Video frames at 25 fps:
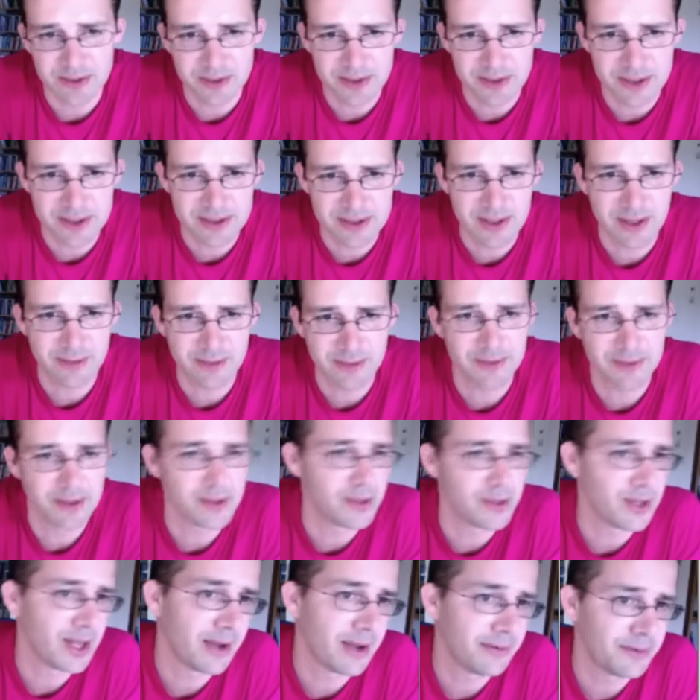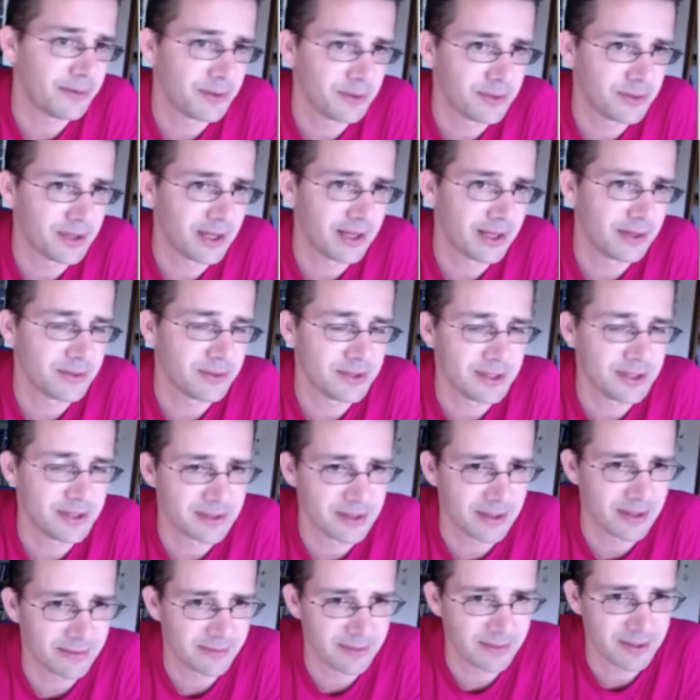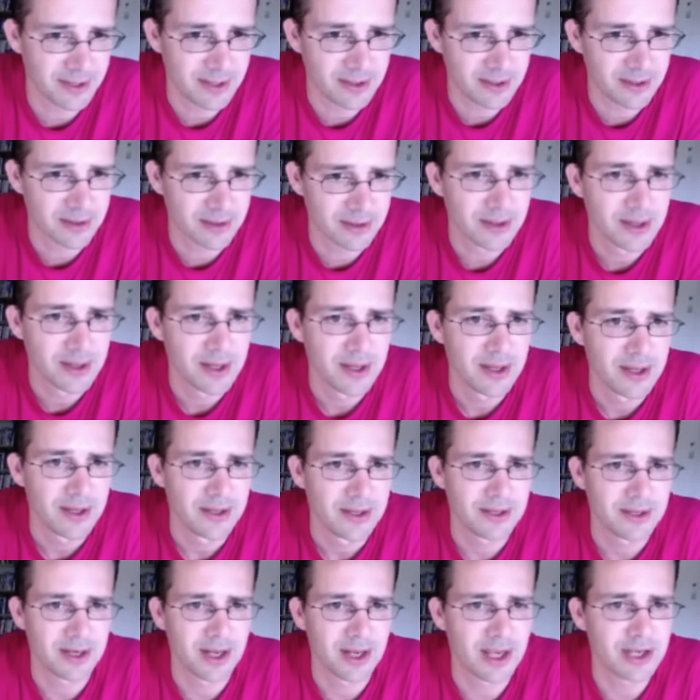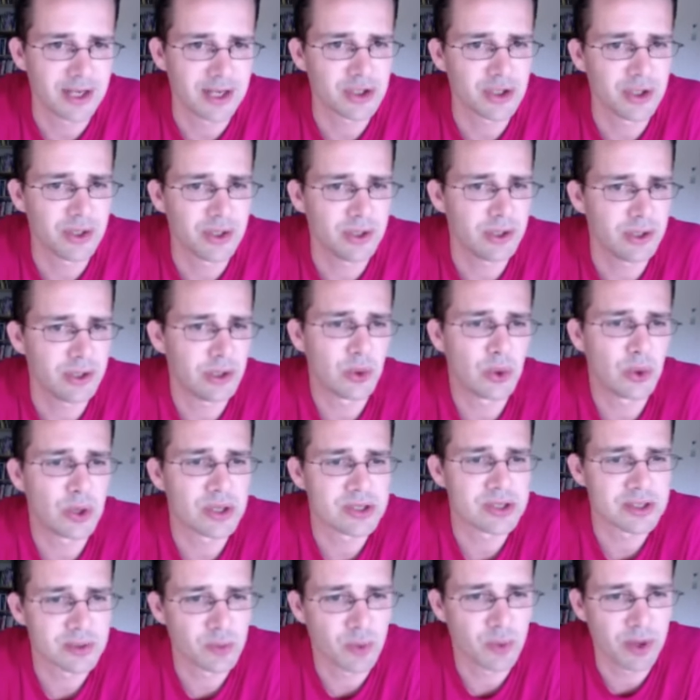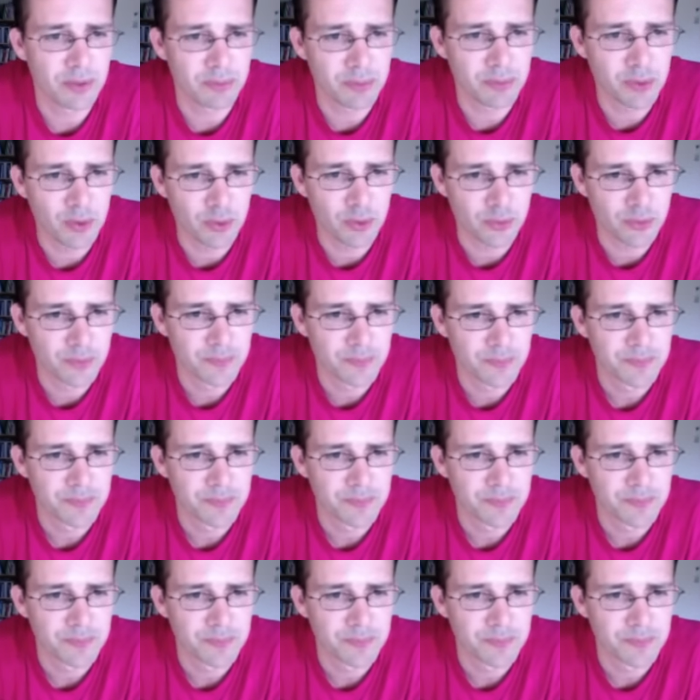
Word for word: on d7 and you have to take on d7 either, then actually you lost one move.